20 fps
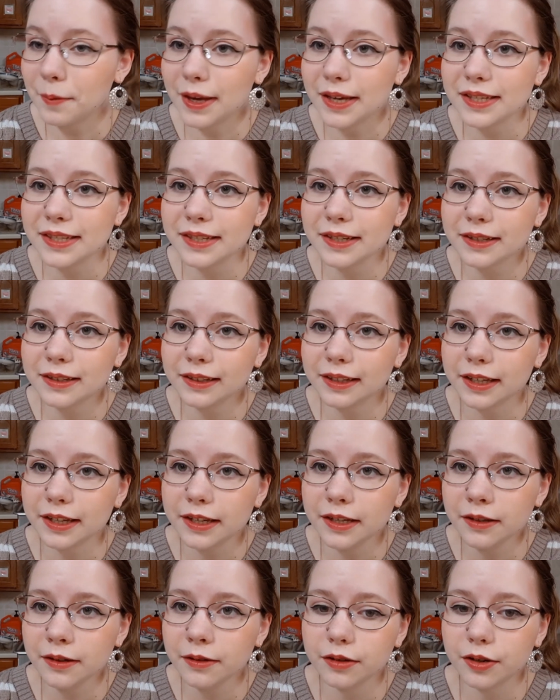
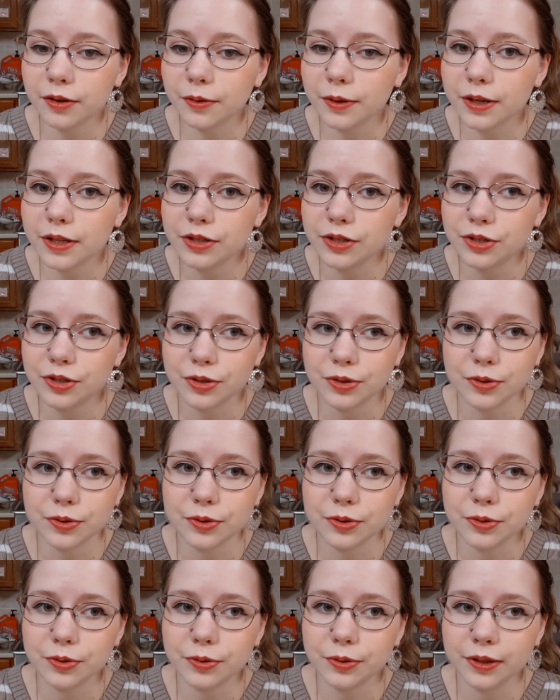basically going
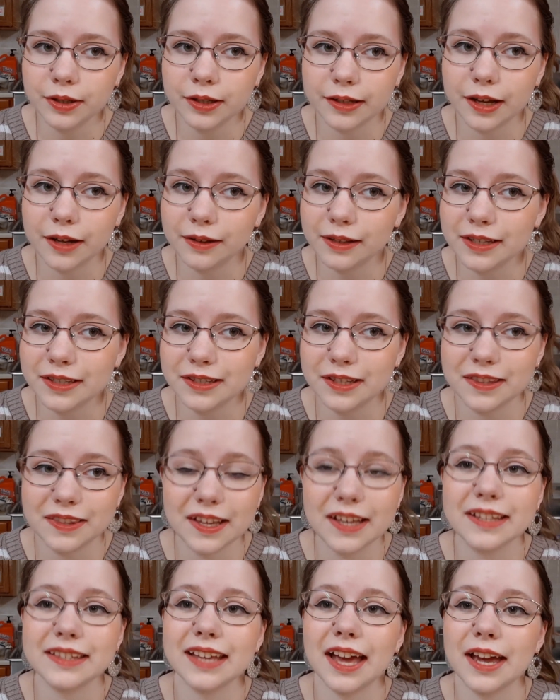to now list the
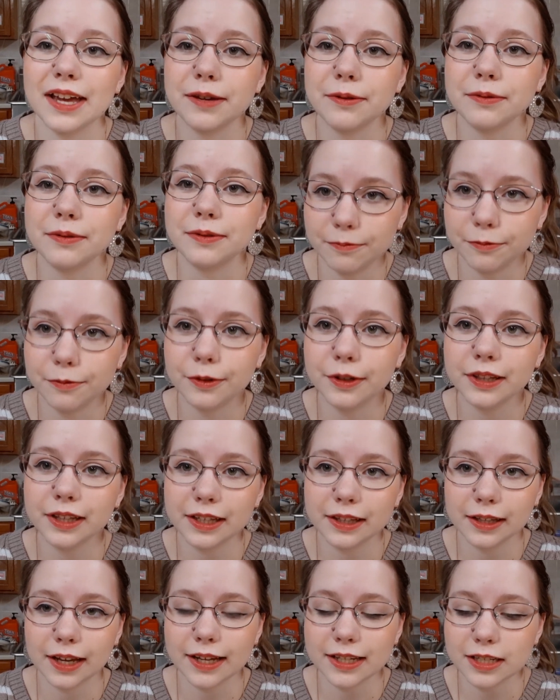things I
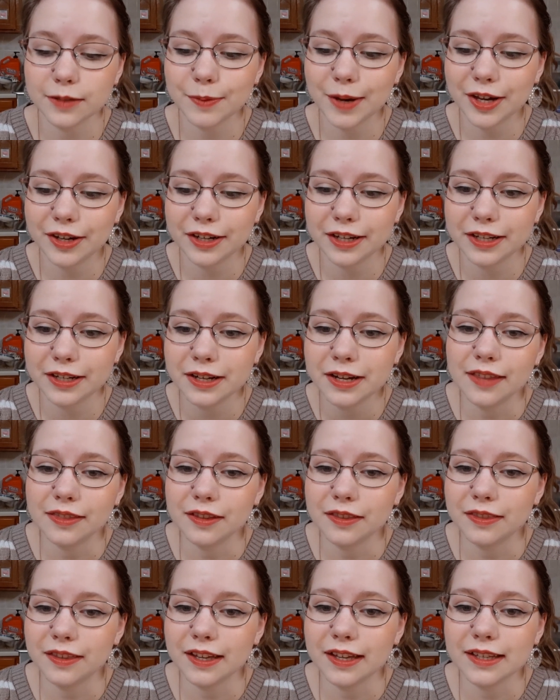really liked about it and
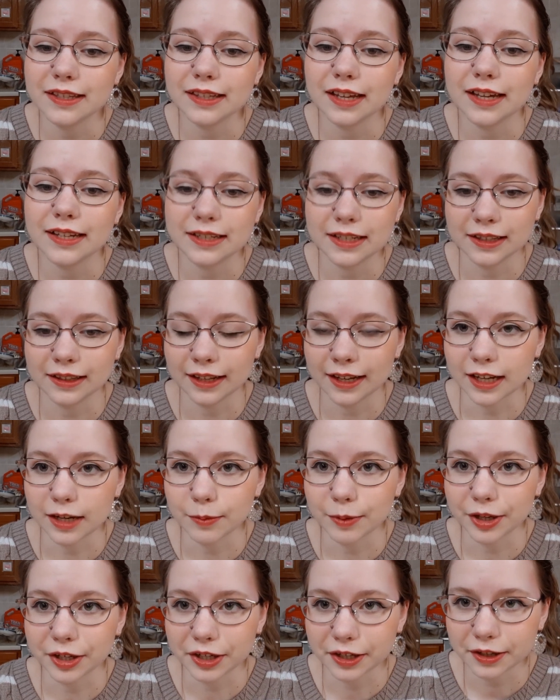the things I didn't like
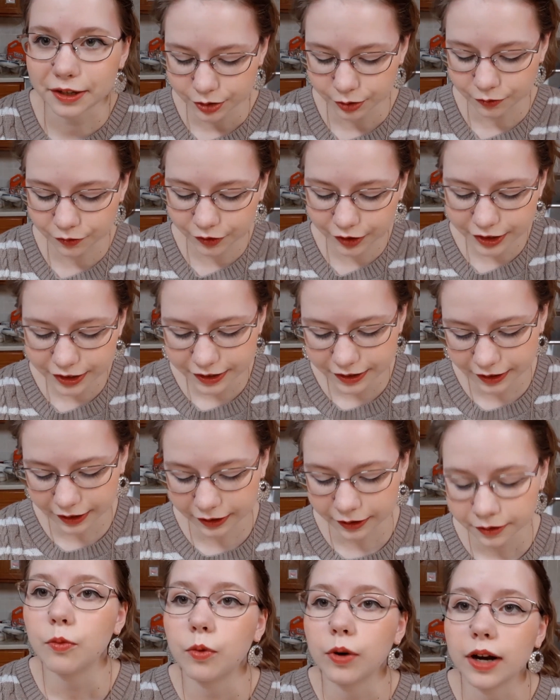about it. So first
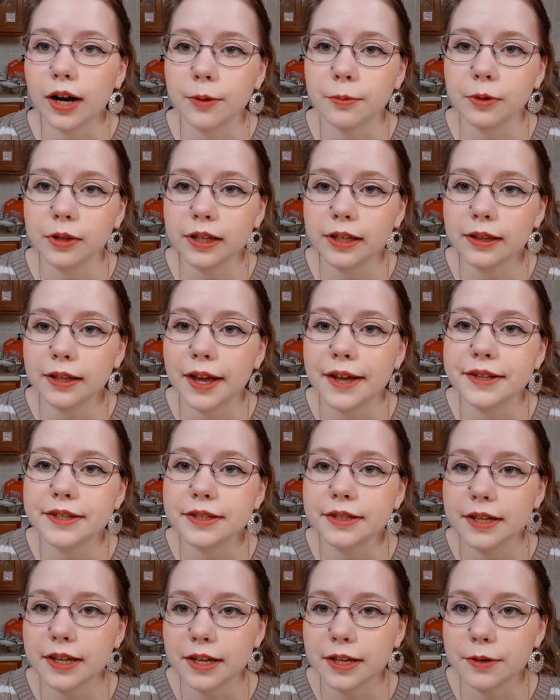thing, what I really
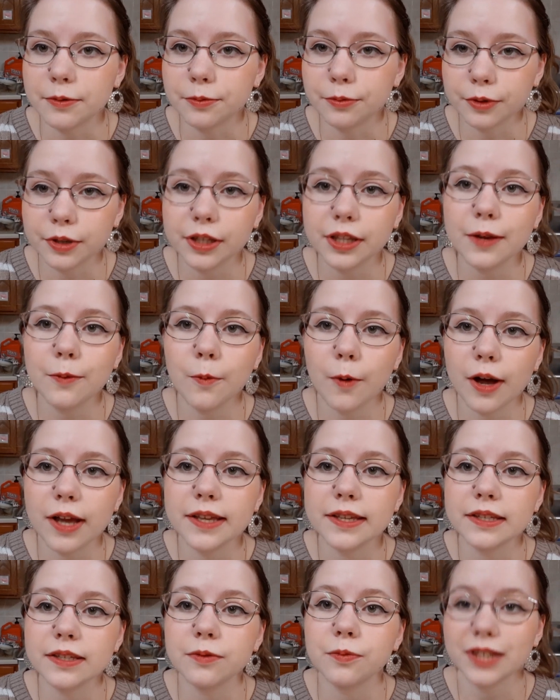liked, it really
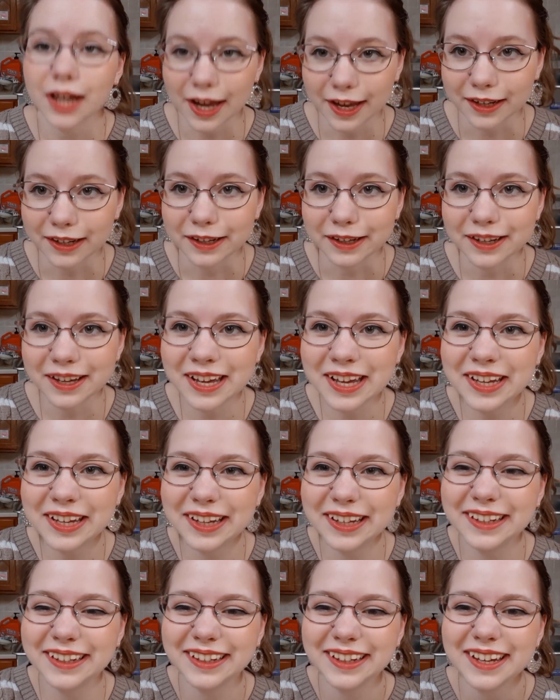was tiny.
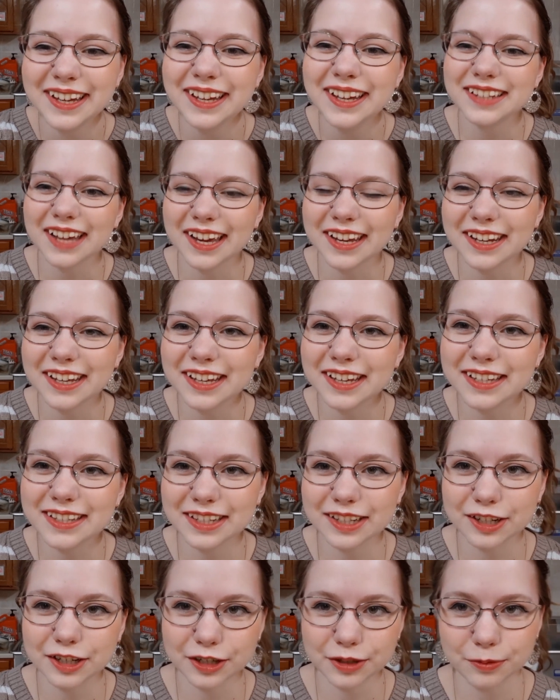Tiny is
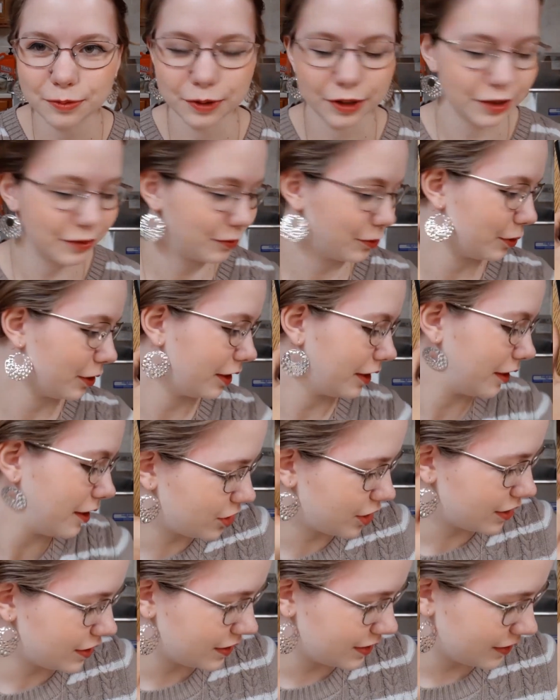a good word for it.
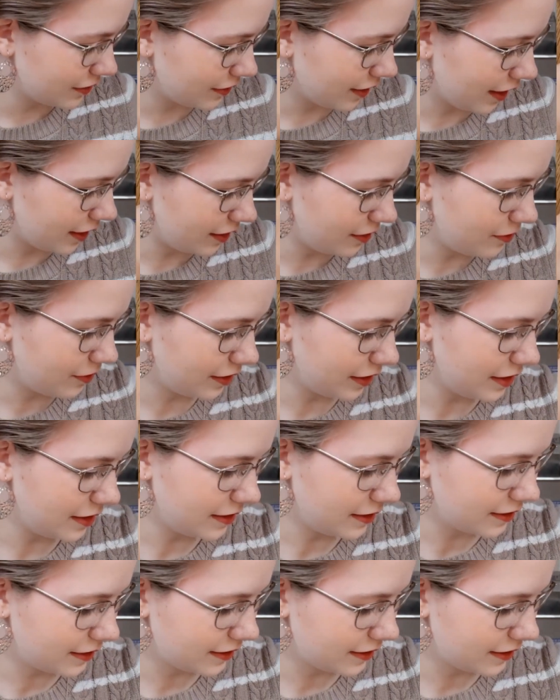Just so that you can